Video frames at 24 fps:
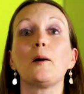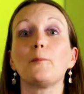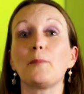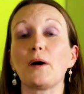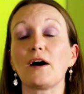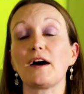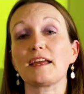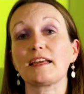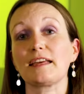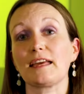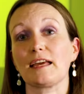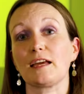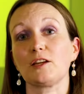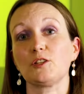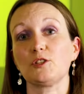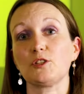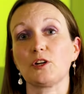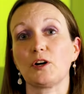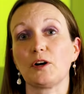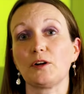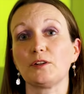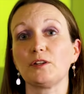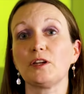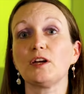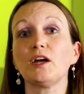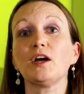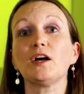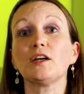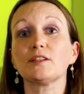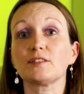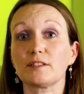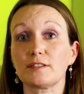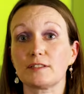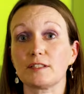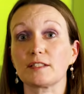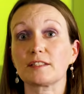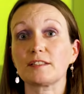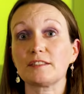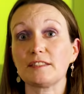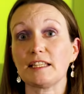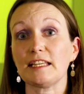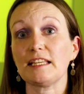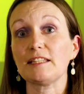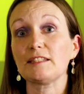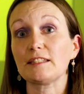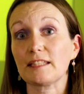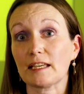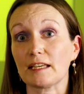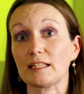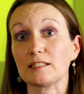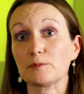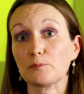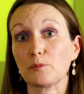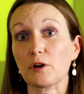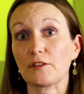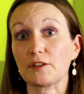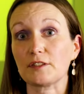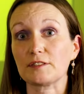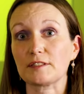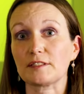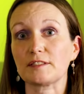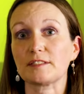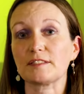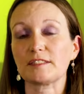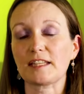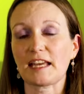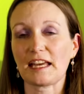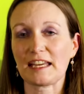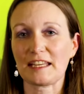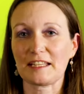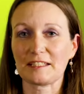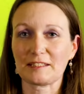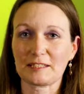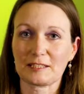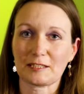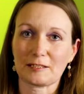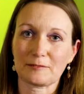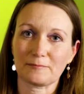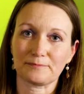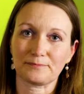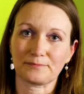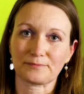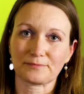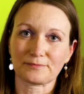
by King John to succeed to his brother's estates.